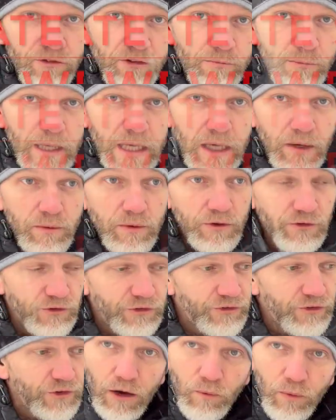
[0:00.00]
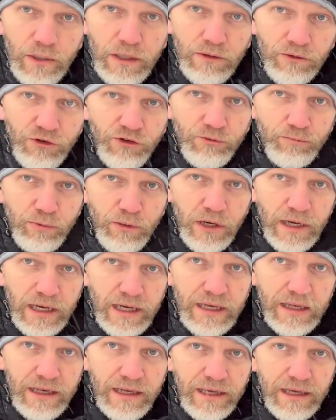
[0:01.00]
to me, it was when you
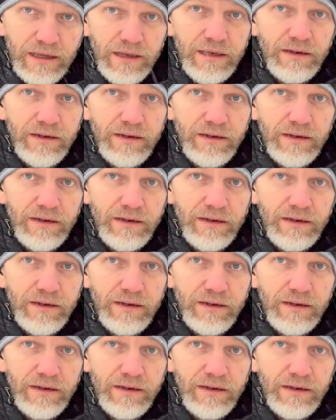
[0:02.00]
spray it, it